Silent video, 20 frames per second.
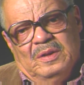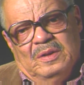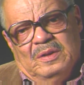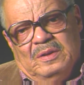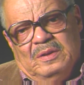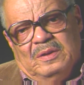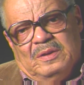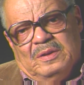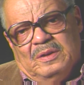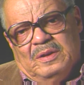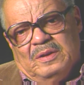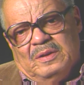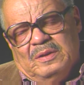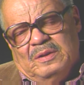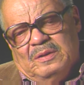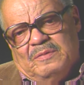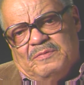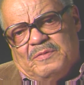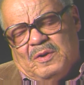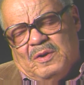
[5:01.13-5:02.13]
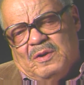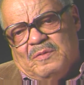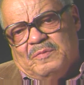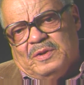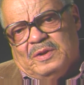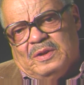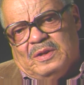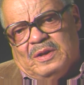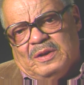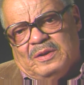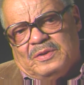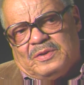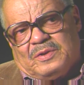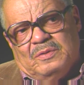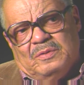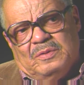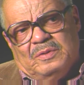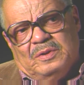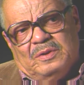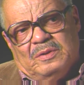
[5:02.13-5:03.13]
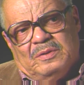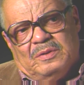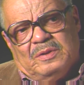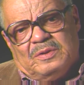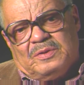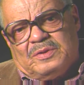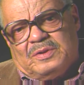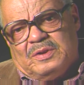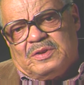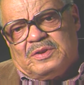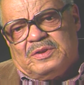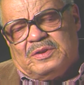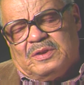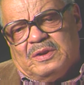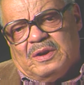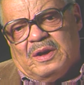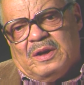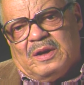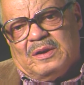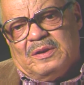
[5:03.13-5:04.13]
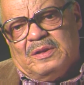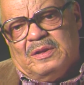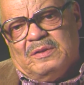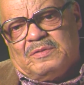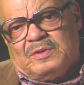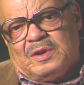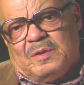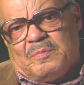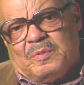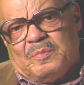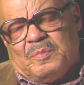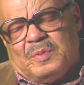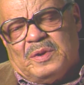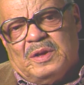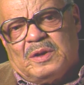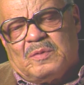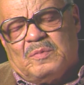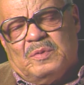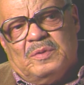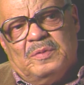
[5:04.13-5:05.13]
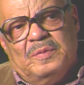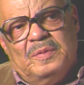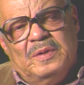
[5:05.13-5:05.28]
the Farmville High School, you know, this is the idea of separate but equal.